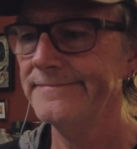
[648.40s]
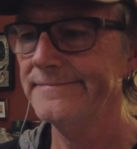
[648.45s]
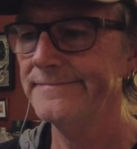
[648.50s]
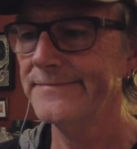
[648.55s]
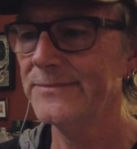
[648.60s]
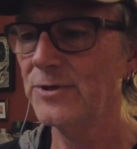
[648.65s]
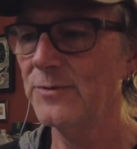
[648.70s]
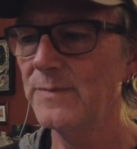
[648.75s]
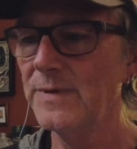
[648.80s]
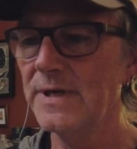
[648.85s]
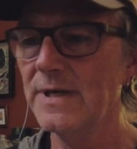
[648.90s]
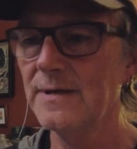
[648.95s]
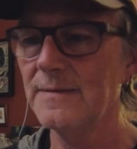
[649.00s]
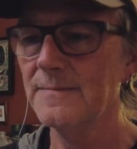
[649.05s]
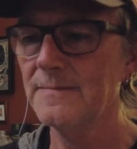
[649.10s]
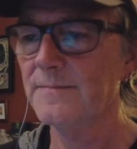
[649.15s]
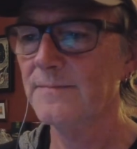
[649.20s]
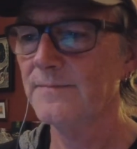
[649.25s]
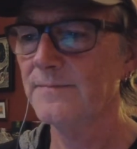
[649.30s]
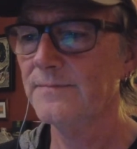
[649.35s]
Could be it.
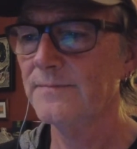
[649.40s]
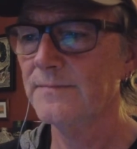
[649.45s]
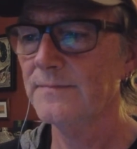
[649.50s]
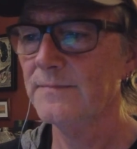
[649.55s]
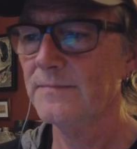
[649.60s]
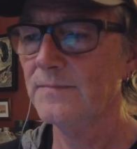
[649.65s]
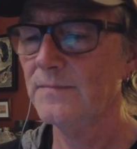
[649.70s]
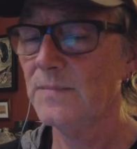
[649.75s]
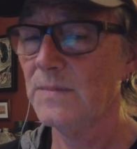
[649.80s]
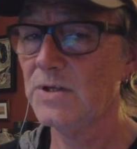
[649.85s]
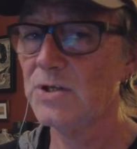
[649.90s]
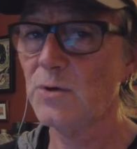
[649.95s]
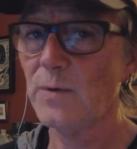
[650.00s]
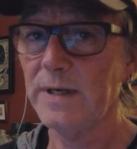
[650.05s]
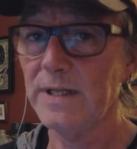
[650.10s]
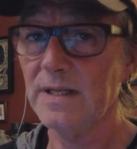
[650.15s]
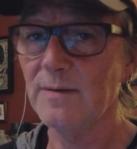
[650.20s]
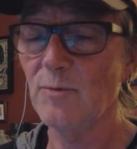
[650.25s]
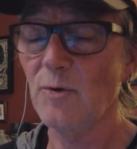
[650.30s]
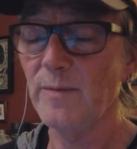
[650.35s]
It's quite
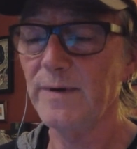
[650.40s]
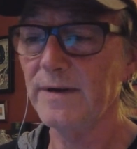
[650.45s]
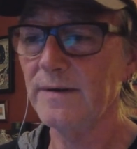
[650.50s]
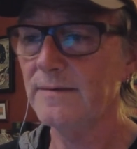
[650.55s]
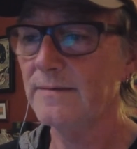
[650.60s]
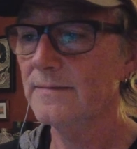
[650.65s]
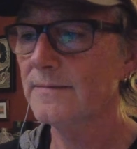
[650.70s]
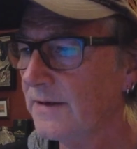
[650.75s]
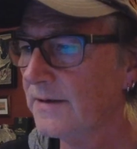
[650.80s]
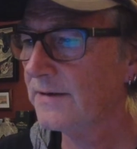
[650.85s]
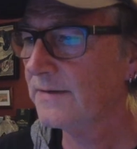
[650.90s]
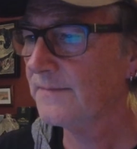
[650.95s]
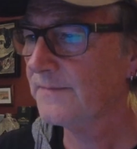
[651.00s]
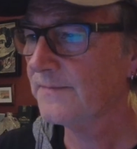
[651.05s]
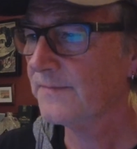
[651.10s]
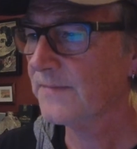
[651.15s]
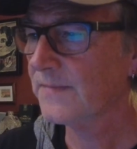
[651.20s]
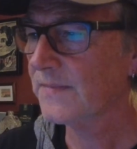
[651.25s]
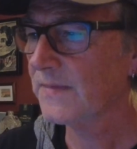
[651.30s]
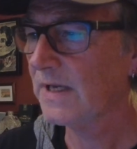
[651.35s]
the moment.
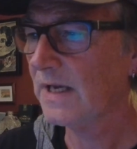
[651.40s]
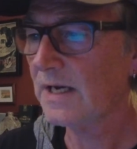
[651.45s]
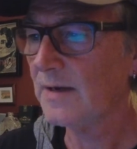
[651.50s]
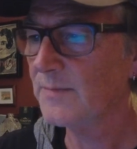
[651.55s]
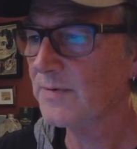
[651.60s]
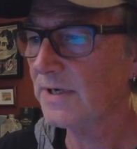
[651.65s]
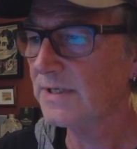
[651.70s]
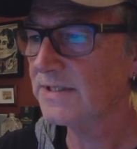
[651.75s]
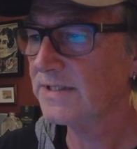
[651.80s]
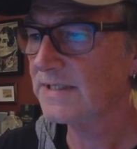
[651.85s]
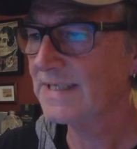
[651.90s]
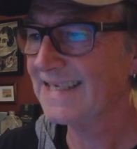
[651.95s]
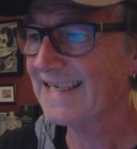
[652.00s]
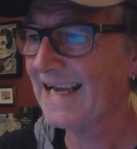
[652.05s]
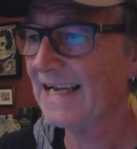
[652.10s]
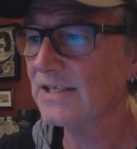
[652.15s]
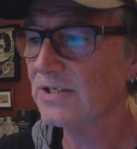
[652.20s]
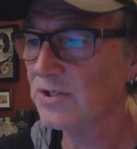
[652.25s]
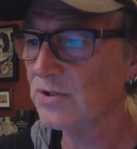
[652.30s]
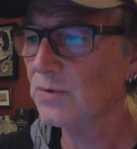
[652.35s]
Carey Price
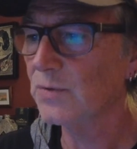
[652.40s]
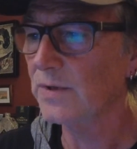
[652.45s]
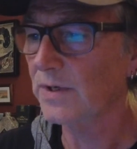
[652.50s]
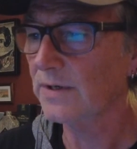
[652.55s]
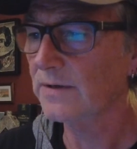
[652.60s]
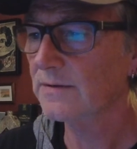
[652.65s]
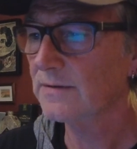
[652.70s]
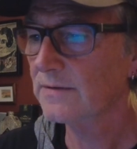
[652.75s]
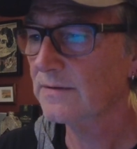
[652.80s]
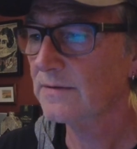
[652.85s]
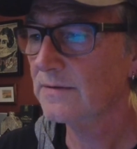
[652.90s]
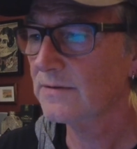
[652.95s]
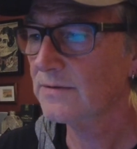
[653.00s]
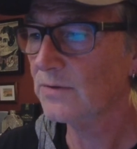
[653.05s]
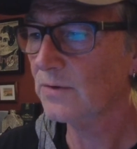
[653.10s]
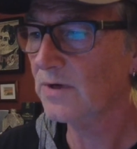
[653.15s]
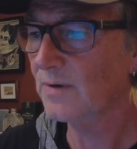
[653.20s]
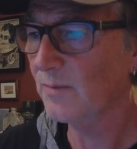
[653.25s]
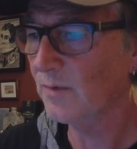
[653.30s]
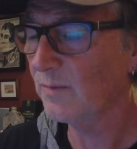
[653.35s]
can't score. So
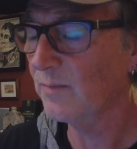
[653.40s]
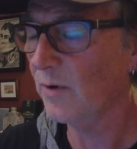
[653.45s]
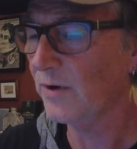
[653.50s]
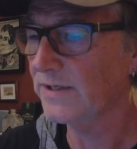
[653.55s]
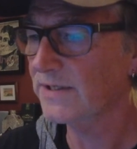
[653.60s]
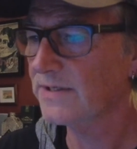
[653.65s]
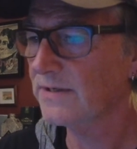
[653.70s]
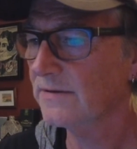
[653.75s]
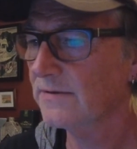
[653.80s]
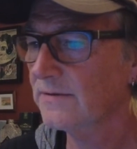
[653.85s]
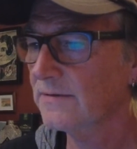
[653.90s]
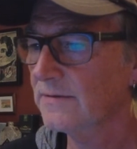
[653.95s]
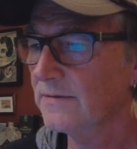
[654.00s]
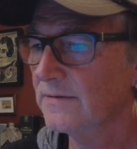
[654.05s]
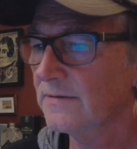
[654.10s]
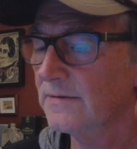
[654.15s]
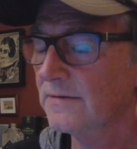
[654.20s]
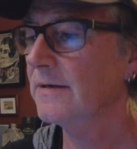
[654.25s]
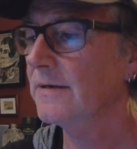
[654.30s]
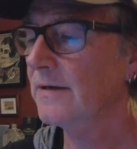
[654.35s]
come on, boys.
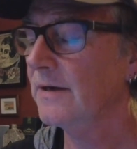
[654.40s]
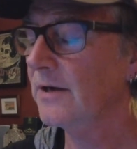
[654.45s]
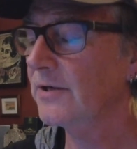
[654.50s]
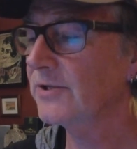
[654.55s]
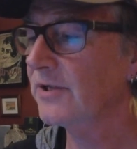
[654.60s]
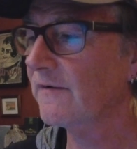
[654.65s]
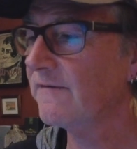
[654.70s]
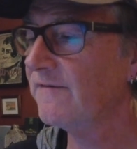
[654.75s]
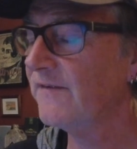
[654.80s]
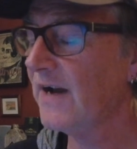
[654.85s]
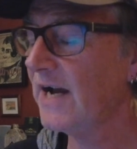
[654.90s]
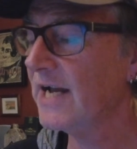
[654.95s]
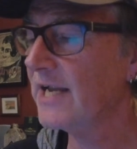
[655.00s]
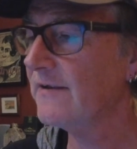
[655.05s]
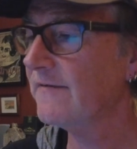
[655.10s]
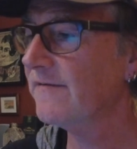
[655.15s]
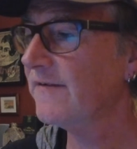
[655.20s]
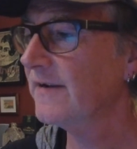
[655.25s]
Under 5.